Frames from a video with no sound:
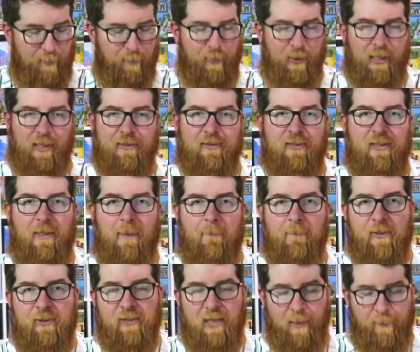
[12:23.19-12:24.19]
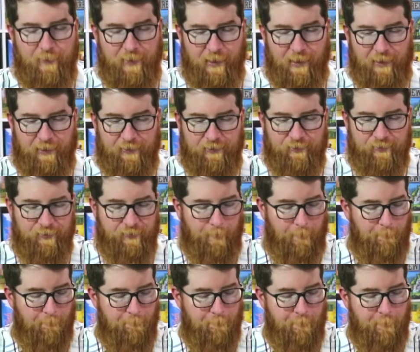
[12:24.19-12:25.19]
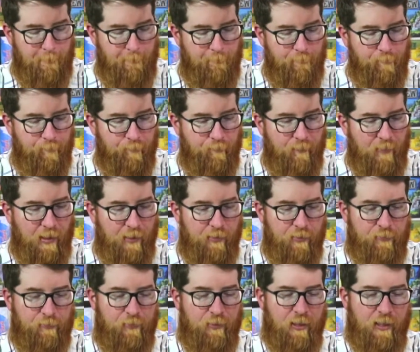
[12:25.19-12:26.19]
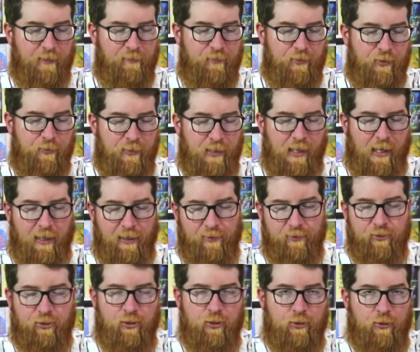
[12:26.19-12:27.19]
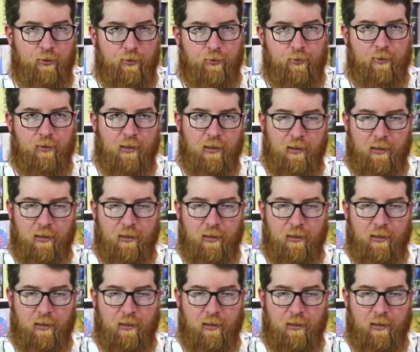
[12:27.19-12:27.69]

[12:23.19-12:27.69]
But uh, this game has, you really have to do hand it to